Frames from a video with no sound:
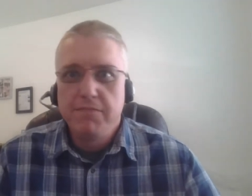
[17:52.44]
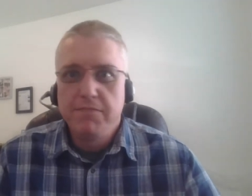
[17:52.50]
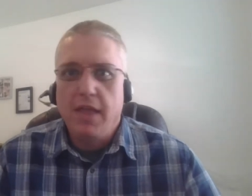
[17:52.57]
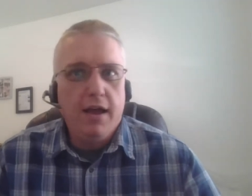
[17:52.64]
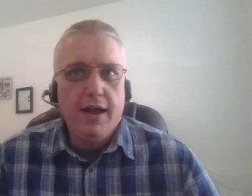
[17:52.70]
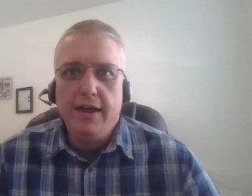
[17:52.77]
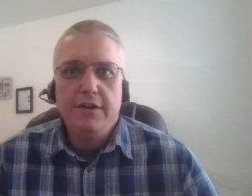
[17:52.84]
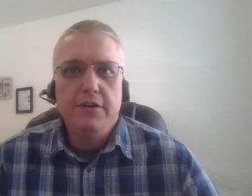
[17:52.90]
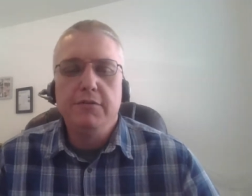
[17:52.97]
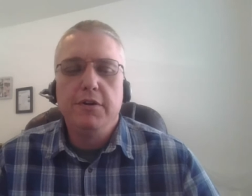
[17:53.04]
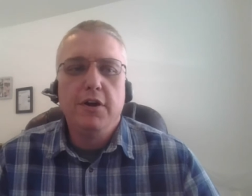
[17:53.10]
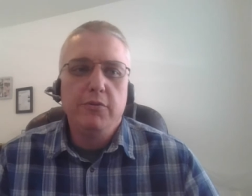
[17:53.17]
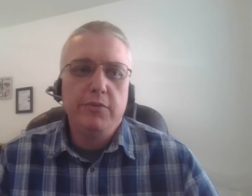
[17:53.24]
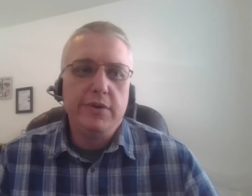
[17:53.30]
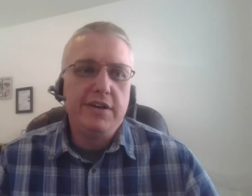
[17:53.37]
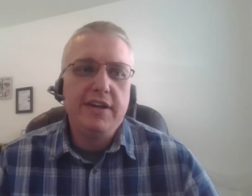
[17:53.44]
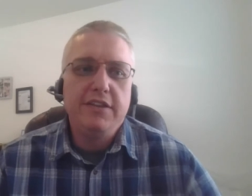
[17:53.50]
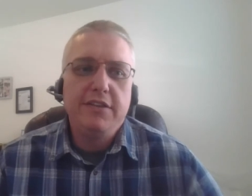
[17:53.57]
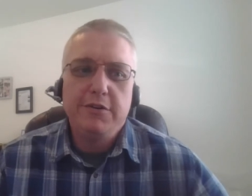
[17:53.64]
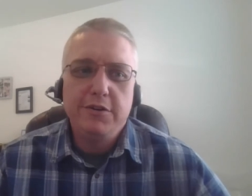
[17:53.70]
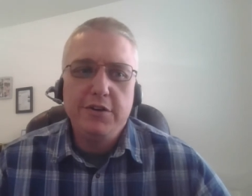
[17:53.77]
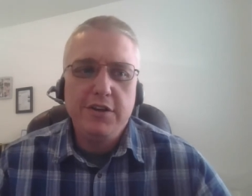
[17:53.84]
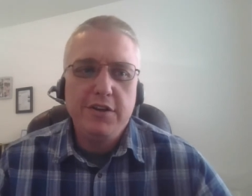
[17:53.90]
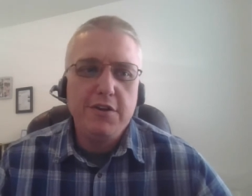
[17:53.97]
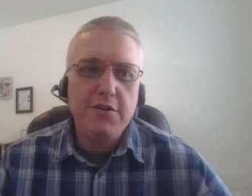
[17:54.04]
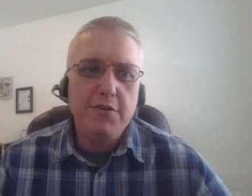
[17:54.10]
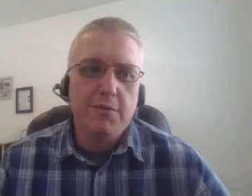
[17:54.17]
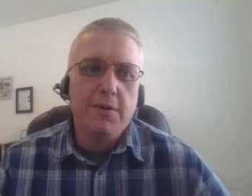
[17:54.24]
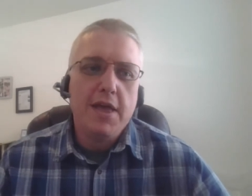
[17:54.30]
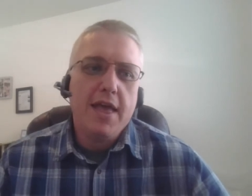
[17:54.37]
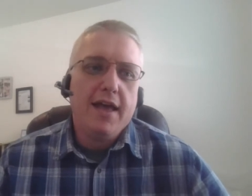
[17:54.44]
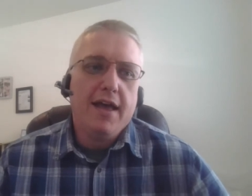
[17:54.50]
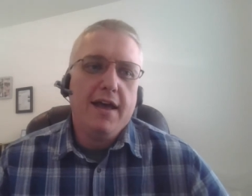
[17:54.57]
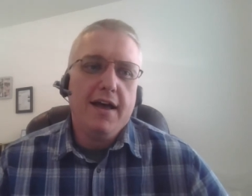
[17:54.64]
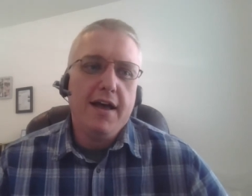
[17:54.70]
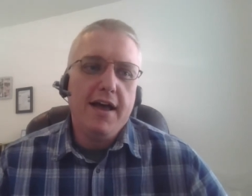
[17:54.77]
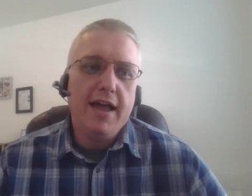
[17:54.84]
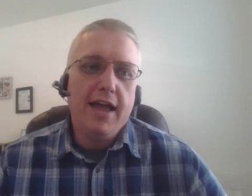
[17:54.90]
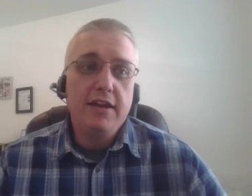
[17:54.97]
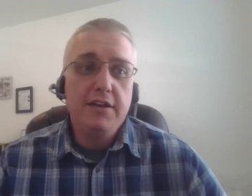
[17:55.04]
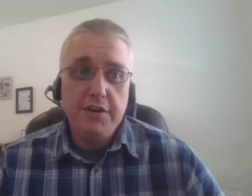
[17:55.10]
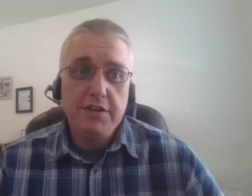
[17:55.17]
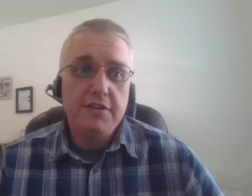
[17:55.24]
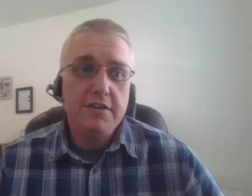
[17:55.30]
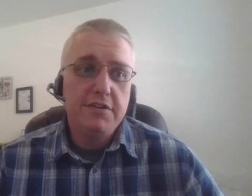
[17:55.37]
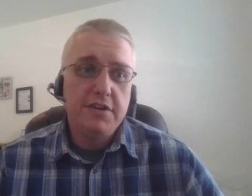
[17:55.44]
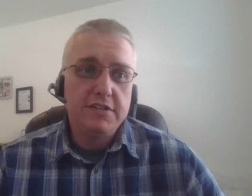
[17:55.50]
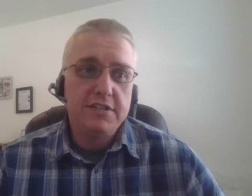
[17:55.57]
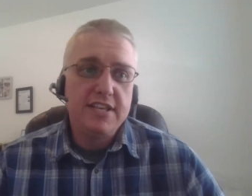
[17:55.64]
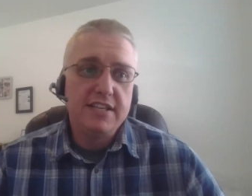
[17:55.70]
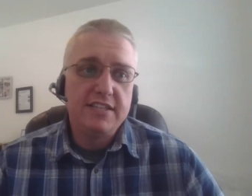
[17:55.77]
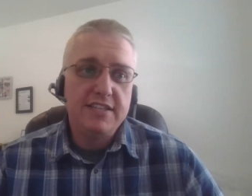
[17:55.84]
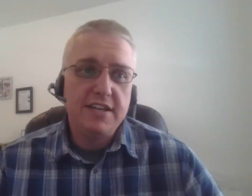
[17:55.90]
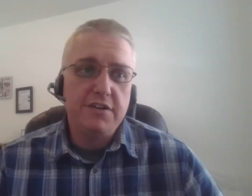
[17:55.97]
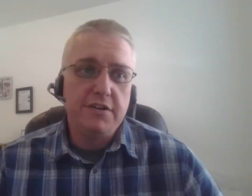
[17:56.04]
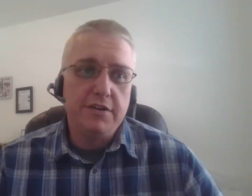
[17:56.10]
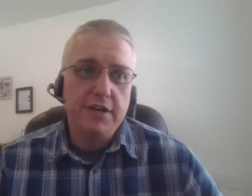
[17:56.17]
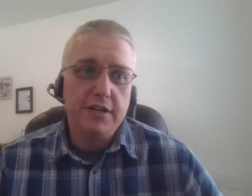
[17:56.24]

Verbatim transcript: I don't know, and neither do you, uh, and neither does the sinner.